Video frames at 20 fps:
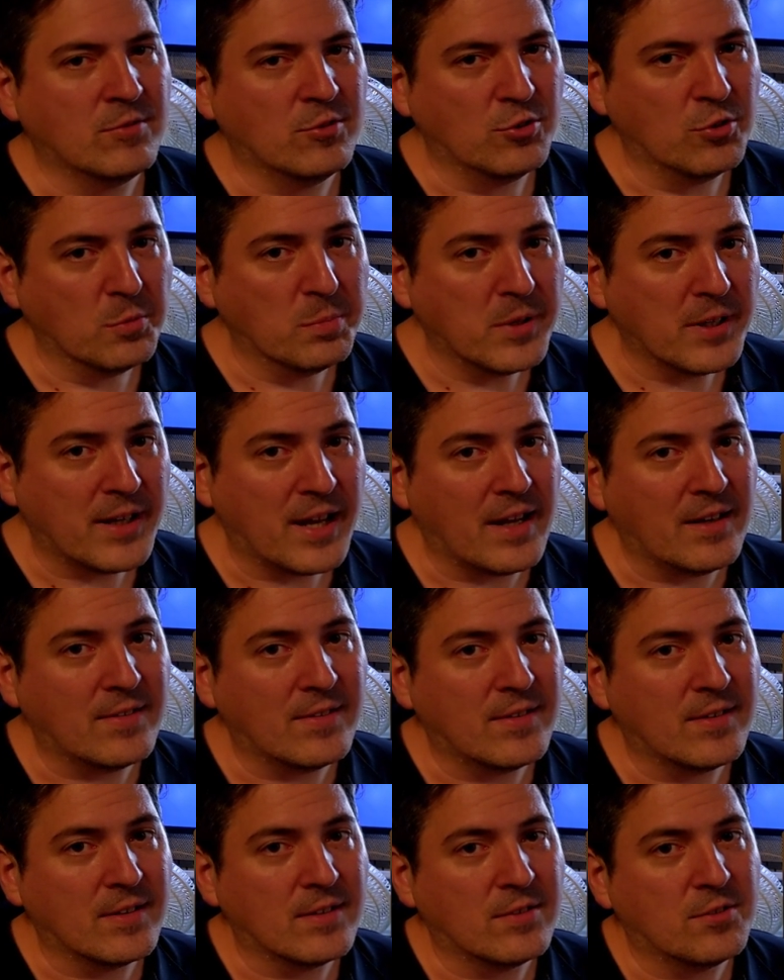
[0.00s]

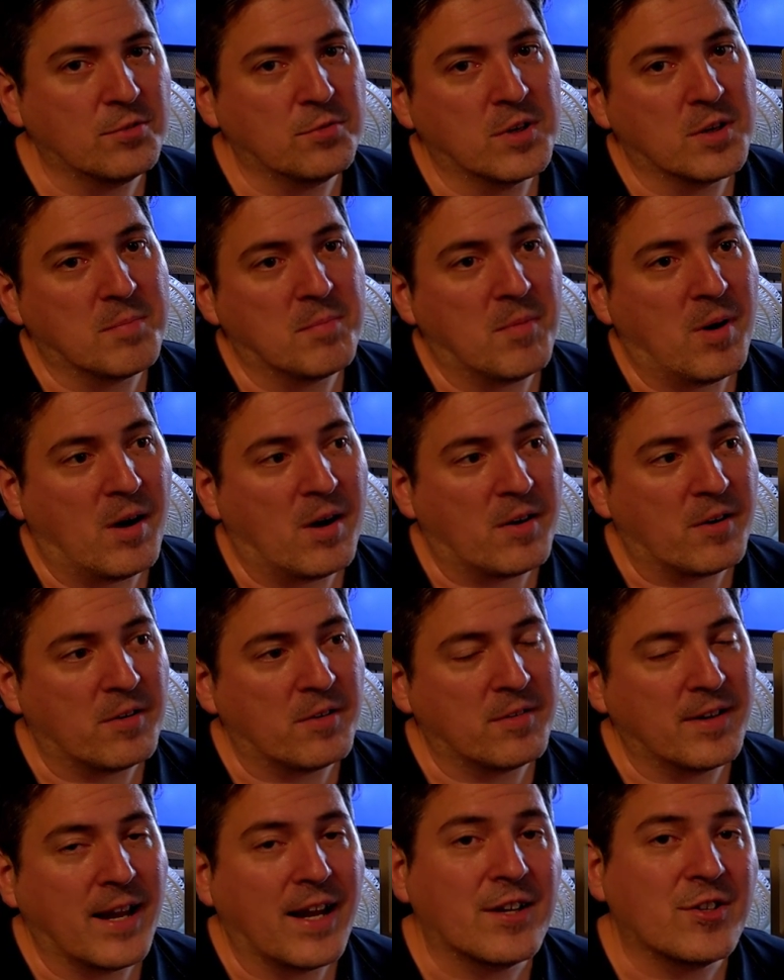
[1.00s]
duplicates it to a
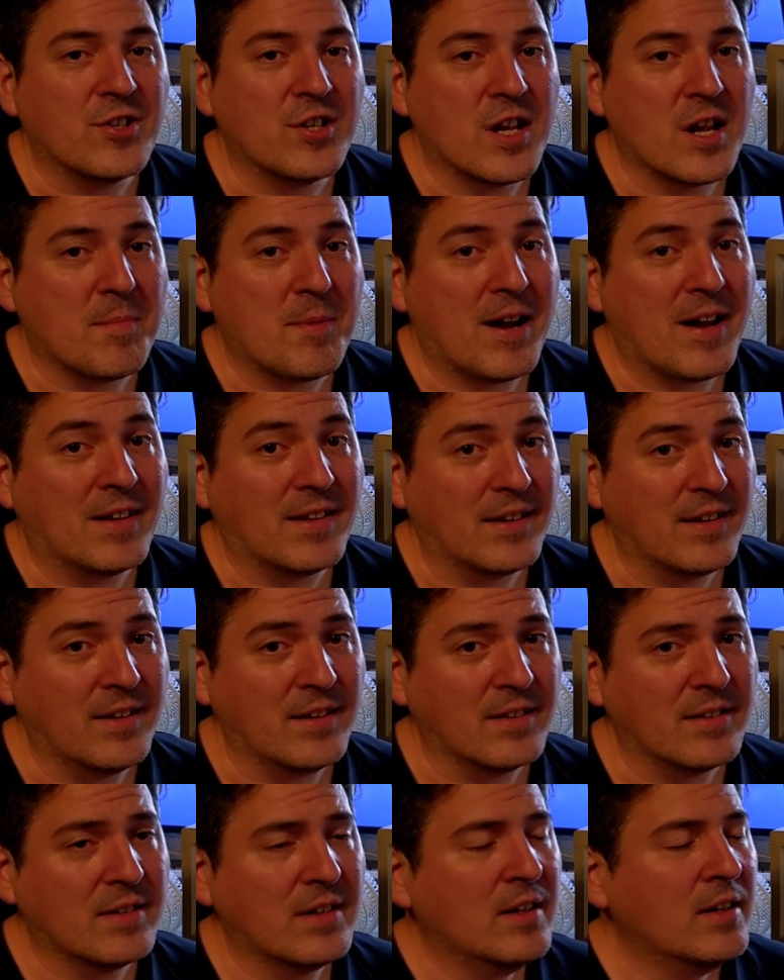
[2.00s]
modern HDMI link.